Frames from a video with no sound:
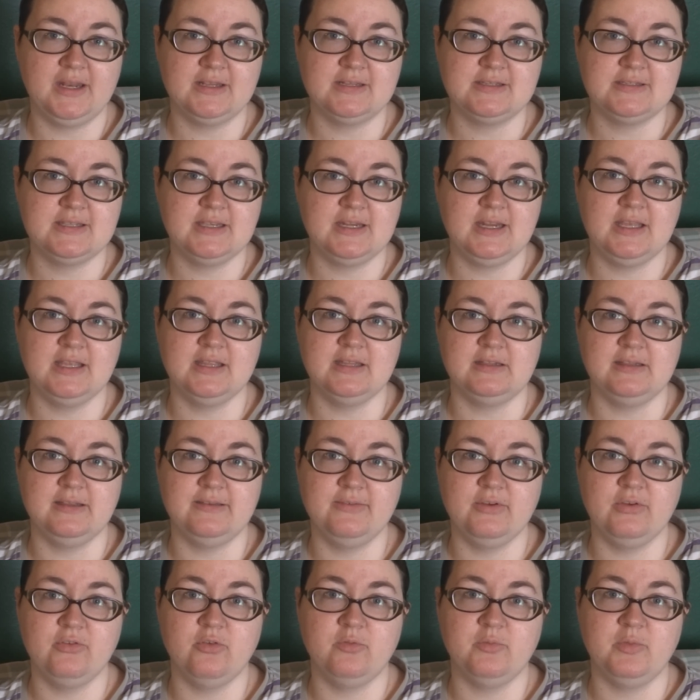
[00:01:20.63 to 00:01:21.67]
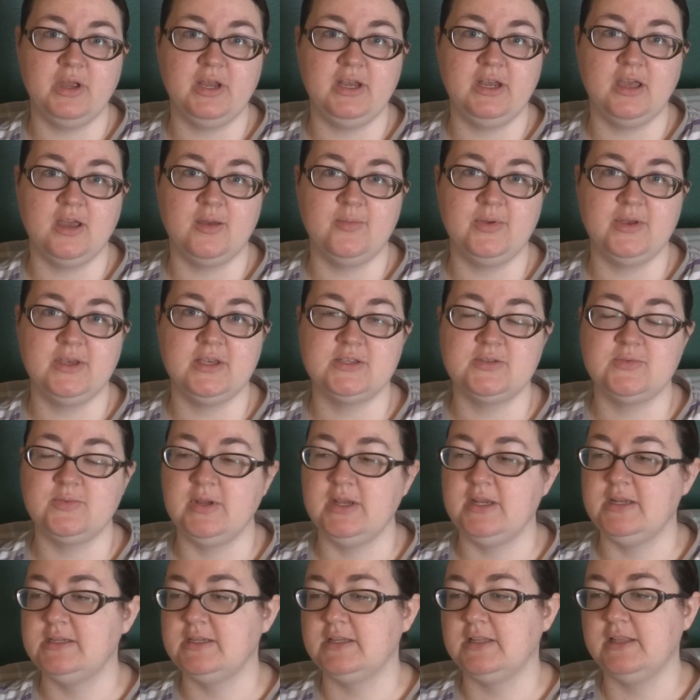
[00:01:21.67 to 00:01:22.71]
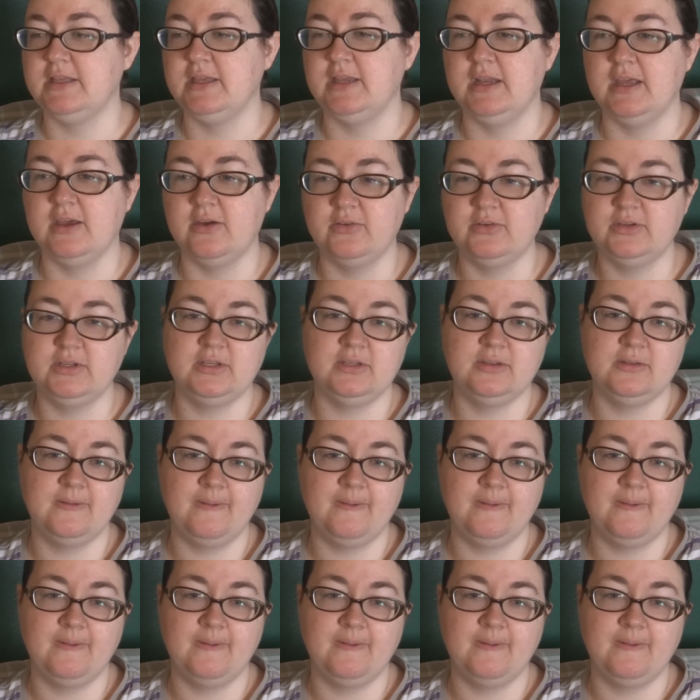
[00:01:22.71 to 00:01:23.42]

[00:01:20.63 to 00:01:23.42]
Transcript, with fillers: It's sitting in the living room right now because we need to clean out